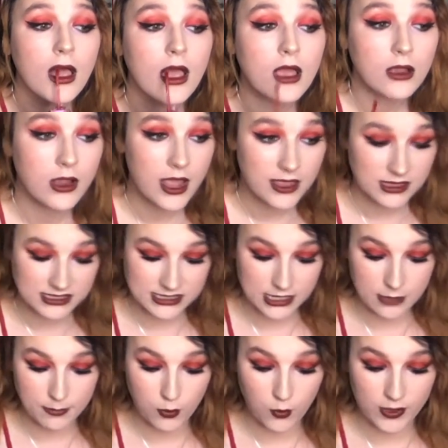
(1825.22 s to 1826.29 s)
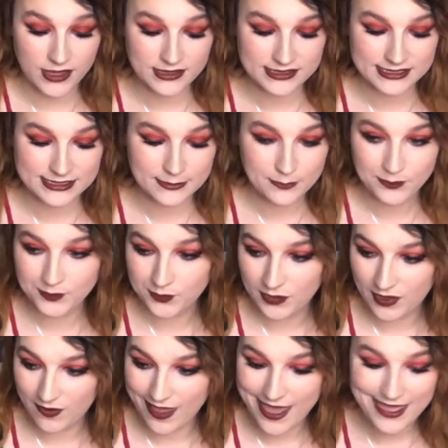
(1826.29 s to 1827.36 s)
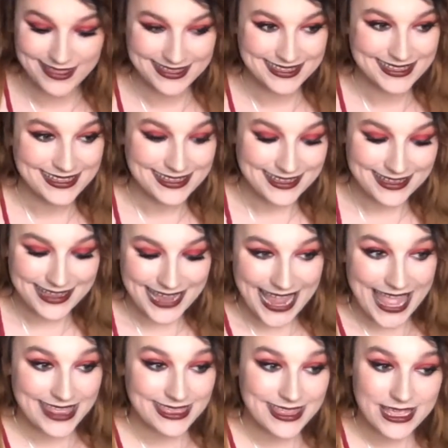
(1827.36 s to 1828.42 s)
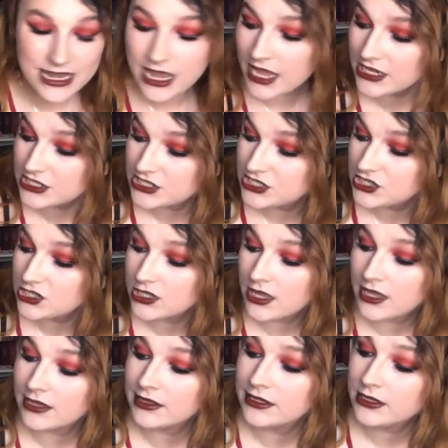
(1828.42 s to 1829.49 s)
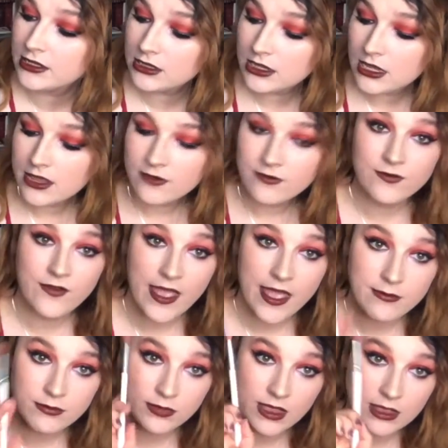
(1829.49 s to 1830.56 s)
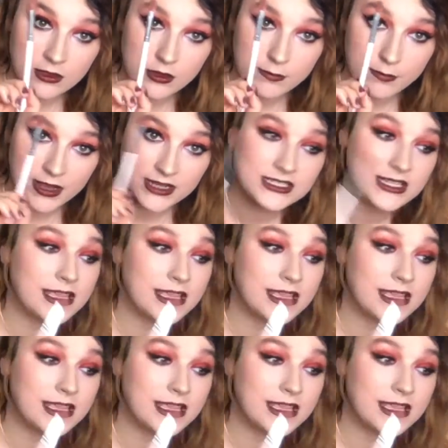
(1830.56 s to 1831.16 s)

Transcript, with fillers: right in the center points, okay? And then I just took a little fan, like a little brush like